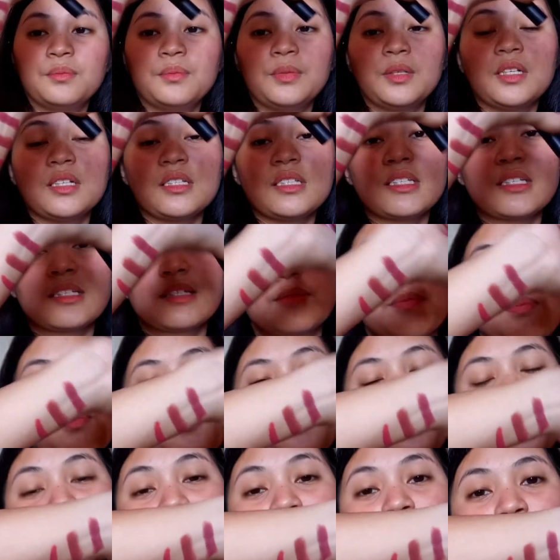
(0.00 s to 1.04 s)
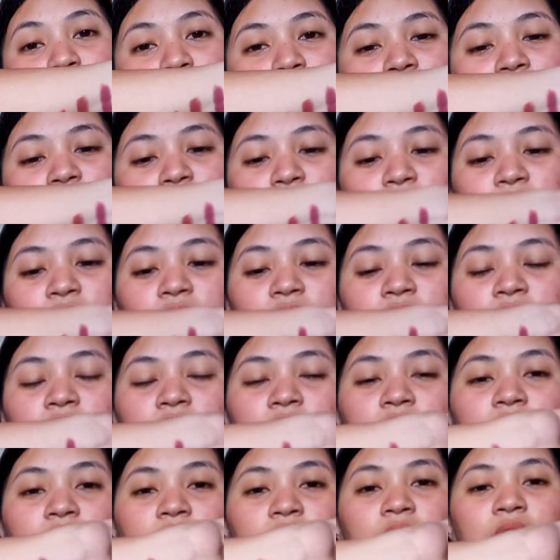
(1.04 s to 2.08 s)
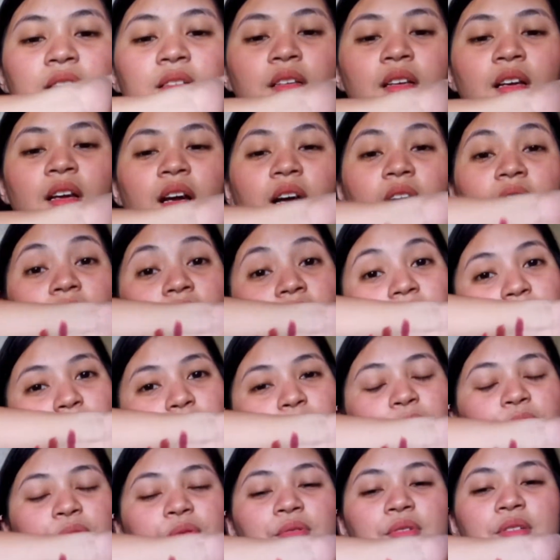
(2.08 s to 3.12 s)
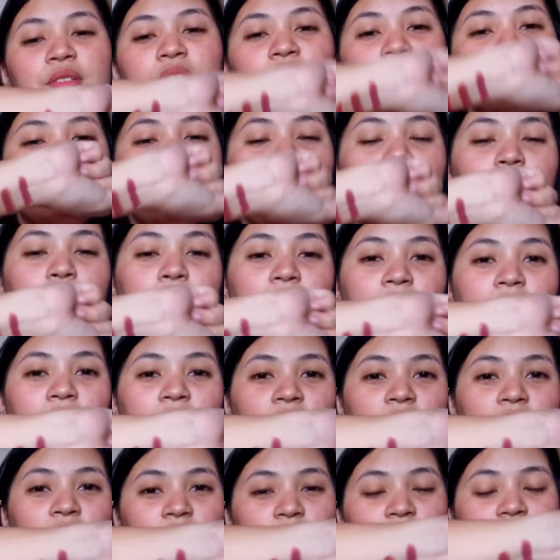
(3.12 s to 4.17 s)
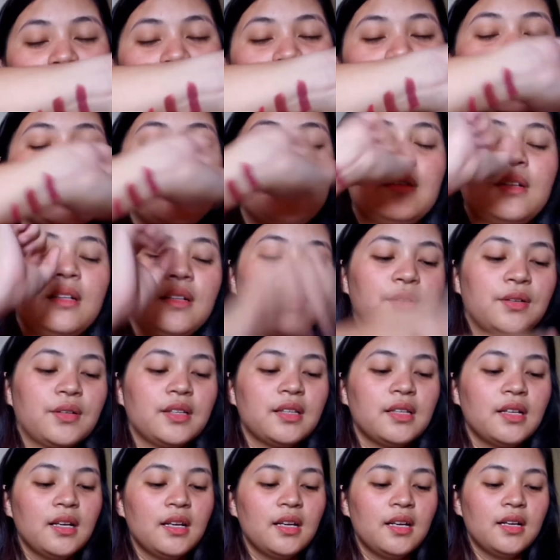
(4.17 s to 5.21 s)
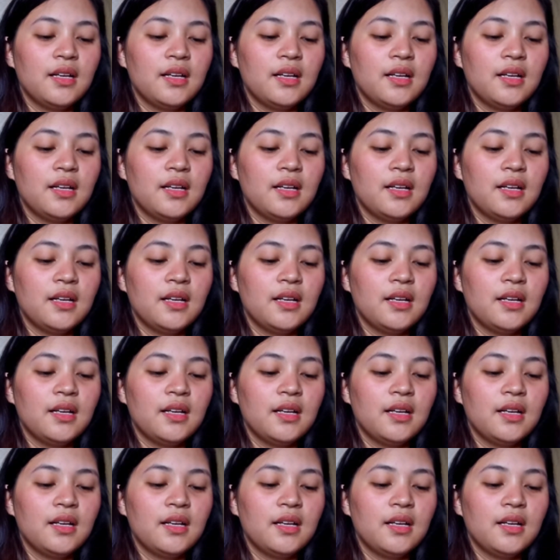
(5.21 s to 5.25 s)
But it's really, really good. Ang hirap nung kamay, ayan. It's really, really good.